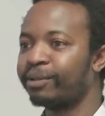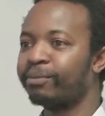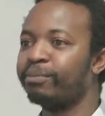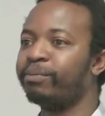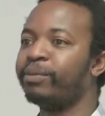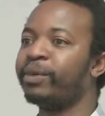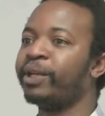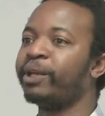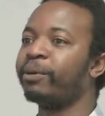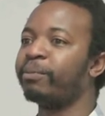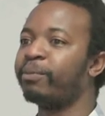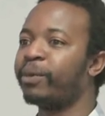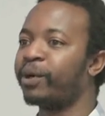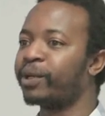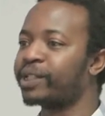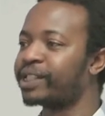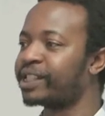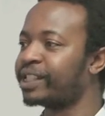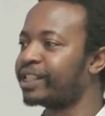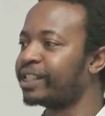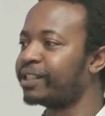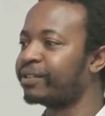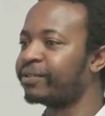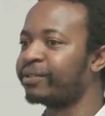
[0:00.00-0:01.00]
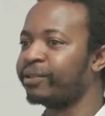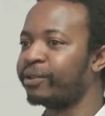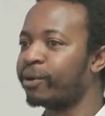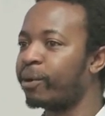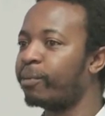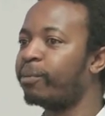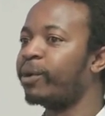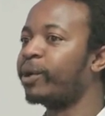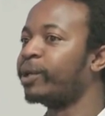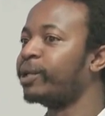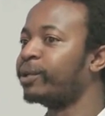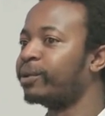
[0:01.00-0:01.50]
being positive, your
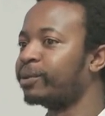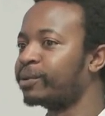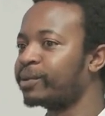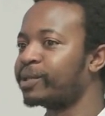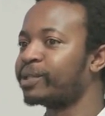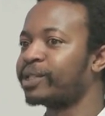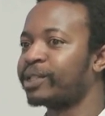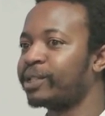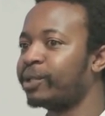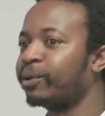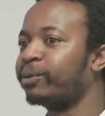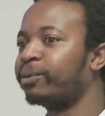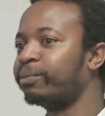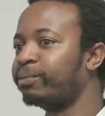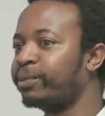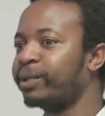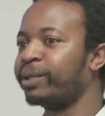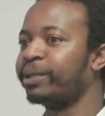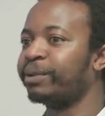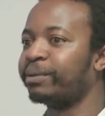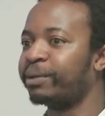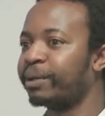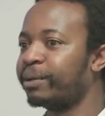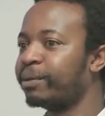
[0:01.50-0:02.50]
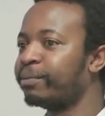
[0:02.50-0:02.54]
model will still be